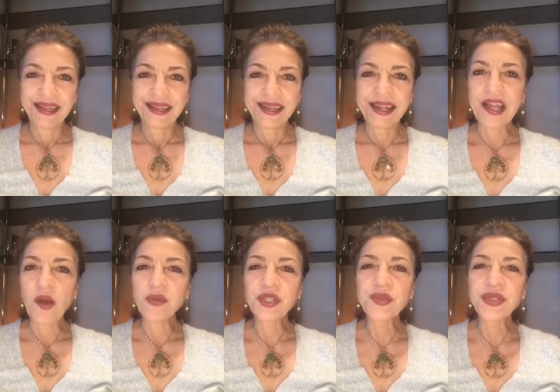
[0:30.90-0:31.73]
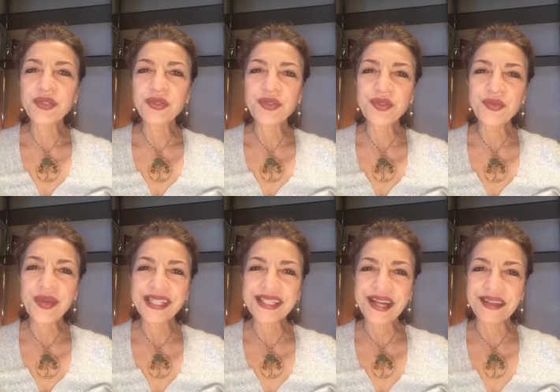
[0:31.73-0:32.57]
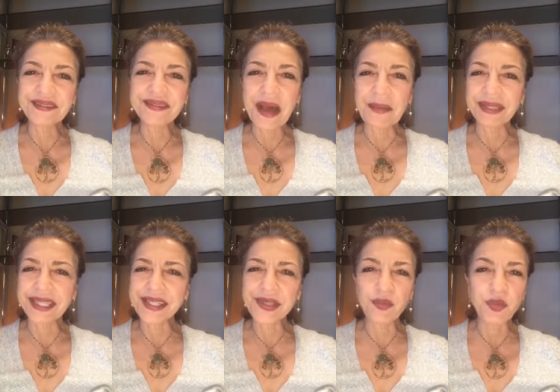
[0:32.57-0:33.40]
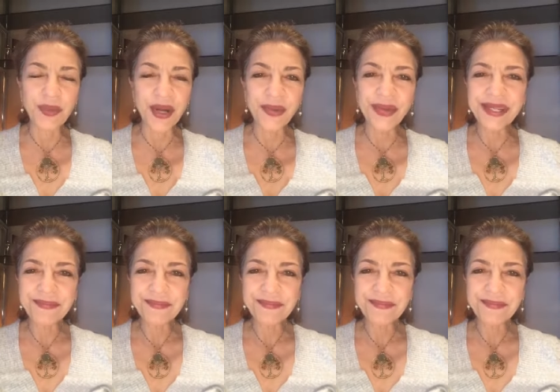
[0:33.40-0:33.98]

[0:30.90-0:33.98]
Allow me to introduce myself. I'm Liza Boubari